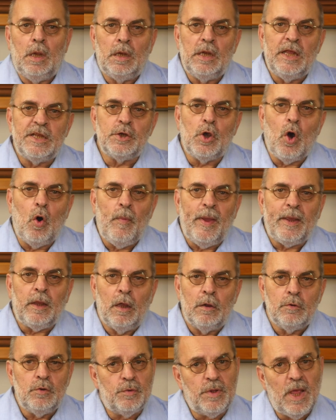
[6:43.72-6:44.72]
Let's go back
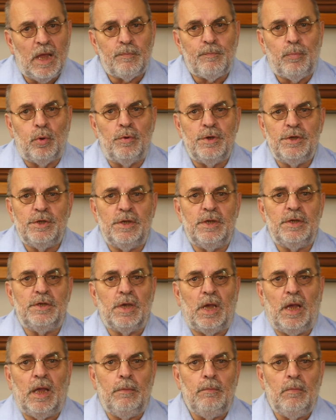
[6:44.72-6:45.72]
to that point in
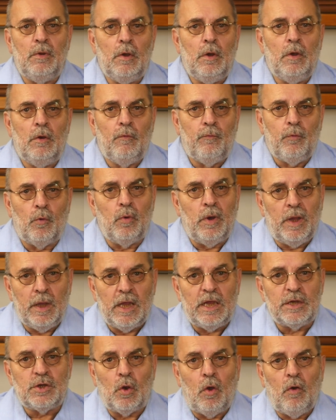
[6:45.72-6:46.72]
time, for
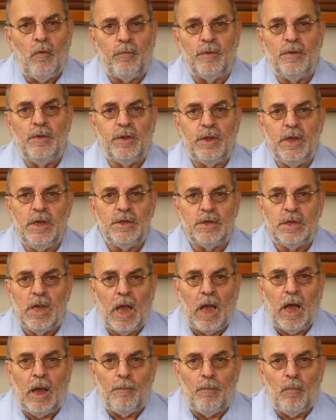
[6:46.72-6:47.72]
as often things
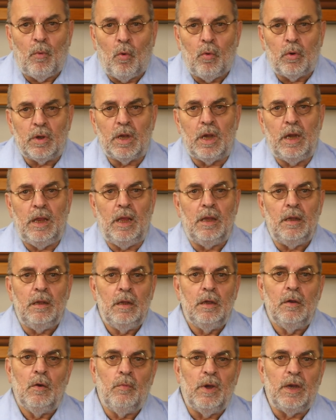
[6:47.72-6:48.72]
are more clear
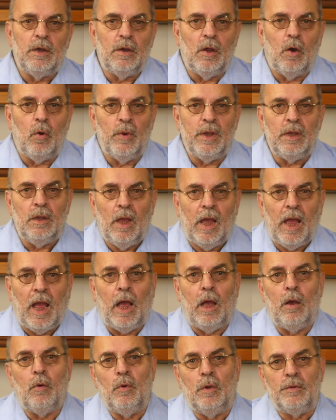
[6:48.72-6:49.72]
when knowing
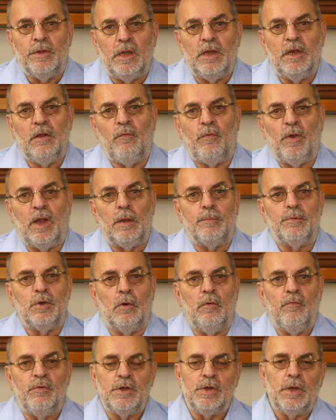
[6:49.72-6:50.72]
how they developed
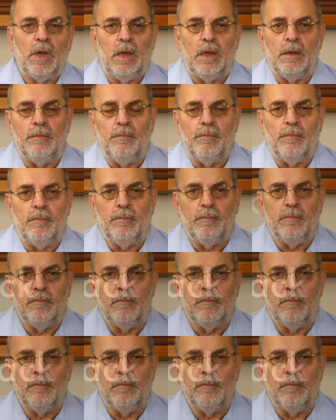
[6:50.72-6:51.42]
over time.